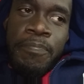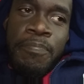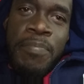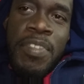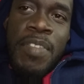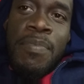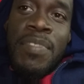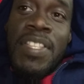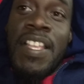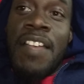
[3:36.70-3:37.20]

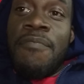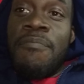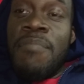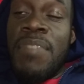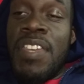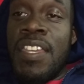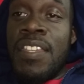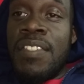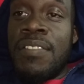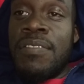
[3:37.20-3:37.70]
people I've
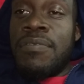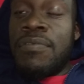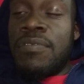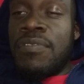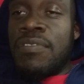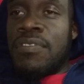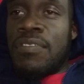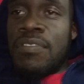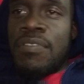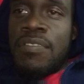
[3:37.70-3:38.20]
met,
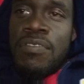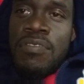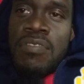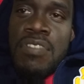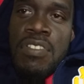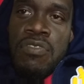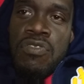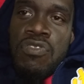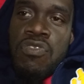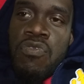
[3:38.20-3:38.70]
you
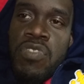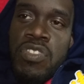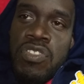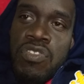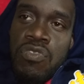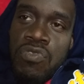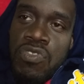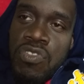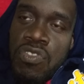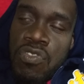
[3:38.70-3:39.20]
know, doing
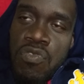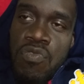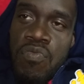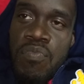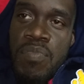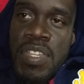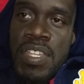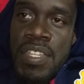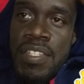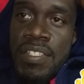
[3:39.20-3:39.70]

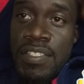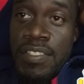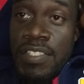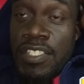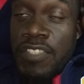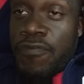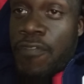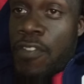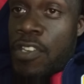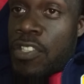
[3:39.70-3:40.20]
YouTube, man,
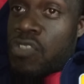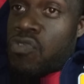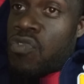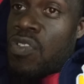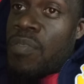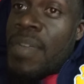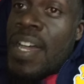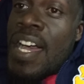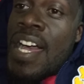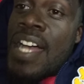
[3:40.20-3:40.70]
as far as
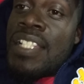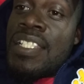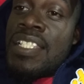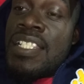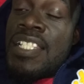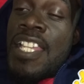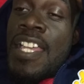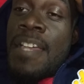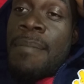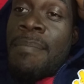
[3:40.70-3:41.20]
doing my Ali
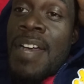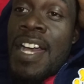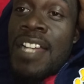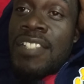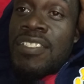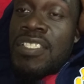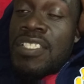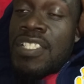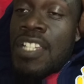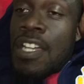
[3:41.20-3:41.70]
Land
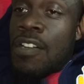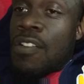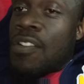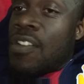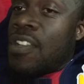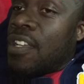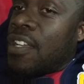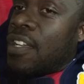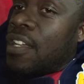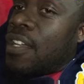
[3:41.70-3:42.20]
boxing talk,